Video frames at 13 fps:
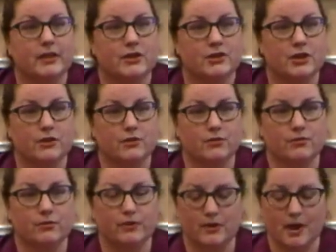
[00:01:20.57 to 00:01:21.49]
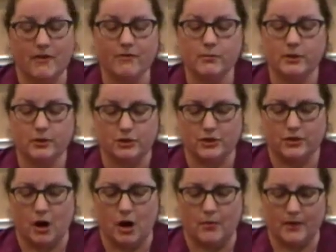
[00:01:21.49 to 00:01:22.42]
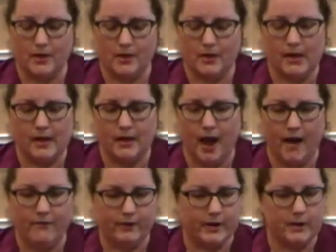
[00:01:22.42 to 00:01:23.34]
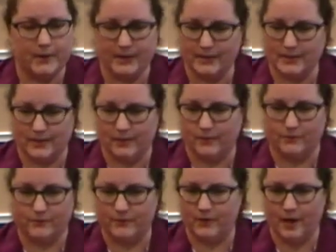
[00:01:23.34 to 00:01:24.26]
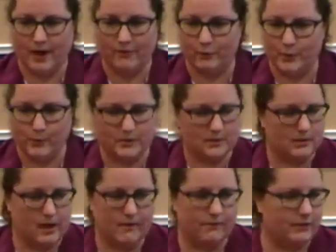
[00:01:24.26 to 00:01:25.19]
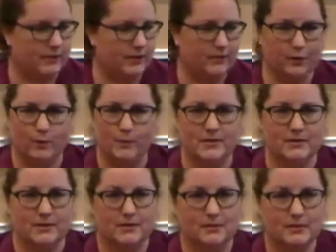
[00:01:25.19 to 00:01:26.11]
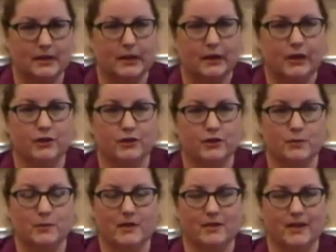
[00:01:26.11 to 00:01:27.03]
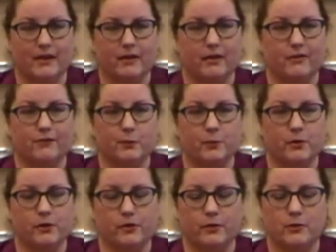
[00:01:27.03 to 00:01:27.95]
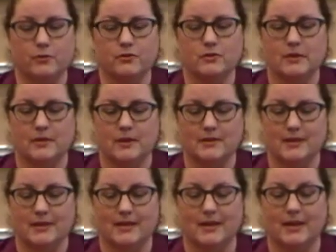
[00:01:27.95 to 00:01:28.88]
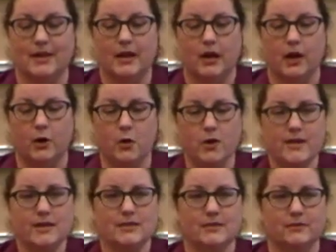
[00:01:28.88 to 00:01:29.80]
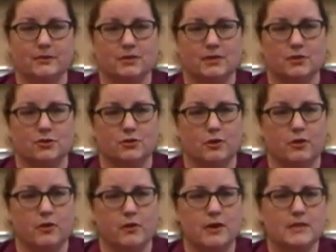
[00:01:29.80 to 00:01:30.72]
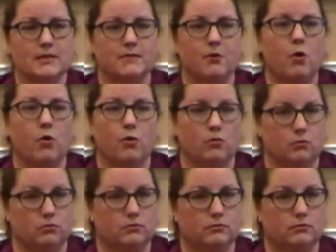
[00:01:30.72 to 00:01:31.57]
So the government should not be in every piece of everyone's life and in their business. It should be there for those things that need a cohesive decision or a cohesive whole.